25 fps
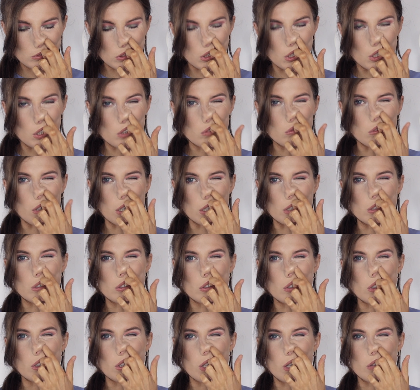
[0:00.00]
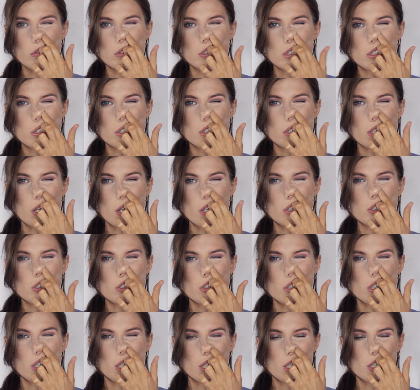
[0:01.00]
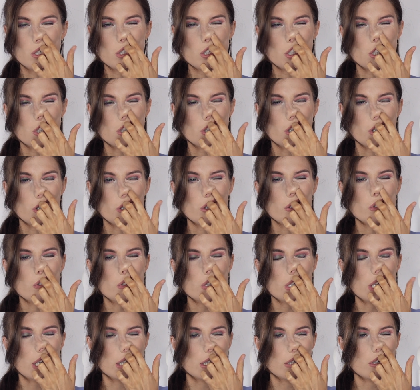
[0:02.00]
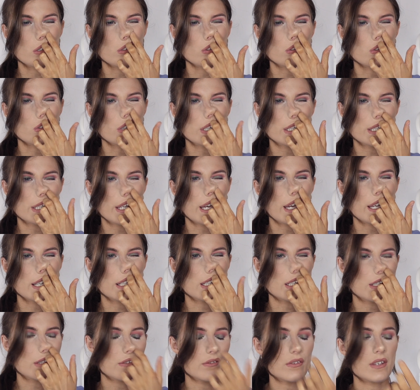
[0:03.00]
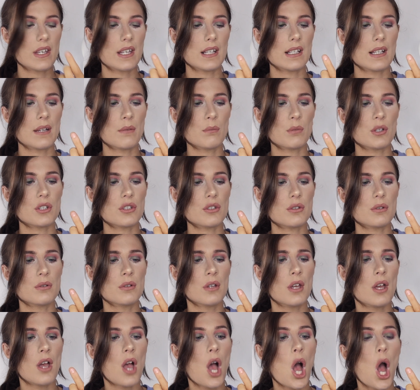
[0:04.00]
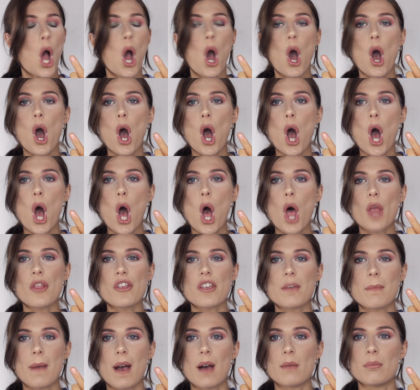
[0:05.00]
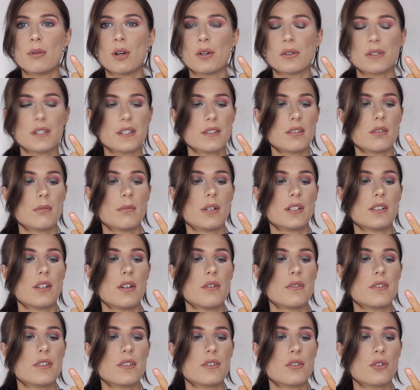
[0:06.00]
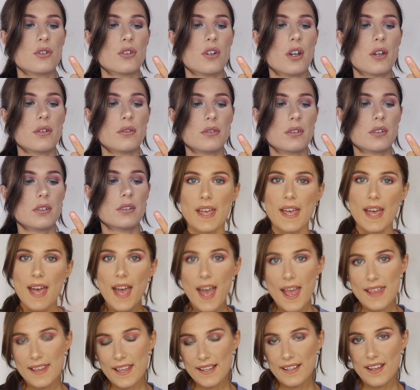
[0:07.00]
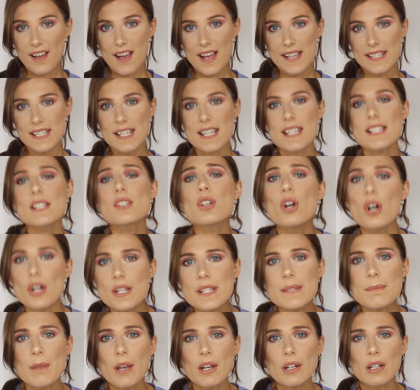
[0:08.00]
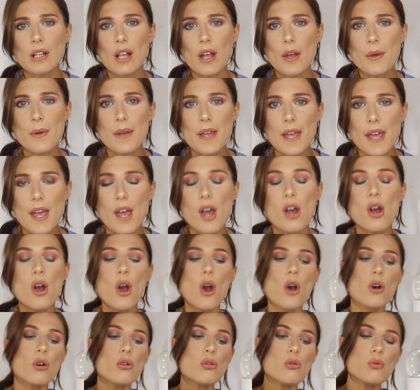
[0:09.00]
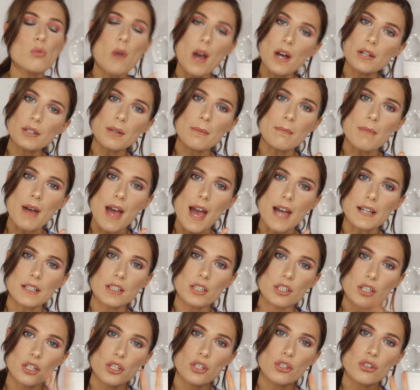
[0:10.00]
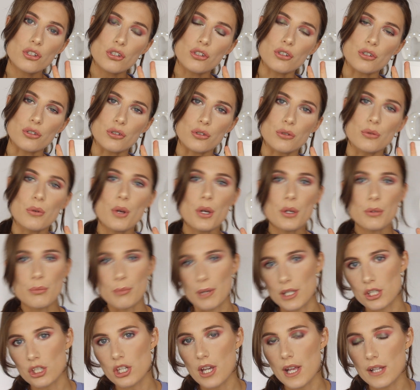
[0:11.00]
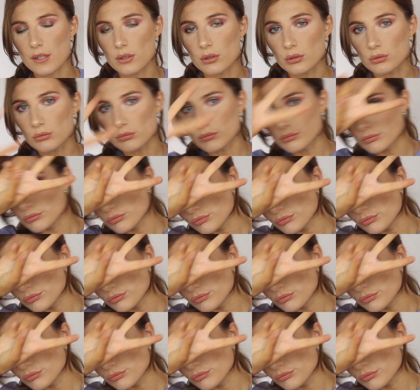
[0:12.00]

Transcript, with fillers: oh my god, I have such an itchy nose, and I always hate this feeling when you, the amount of bogeys on my nose is a joke. Hey there guys, it is CosmoClo here. Welcome back to my channel.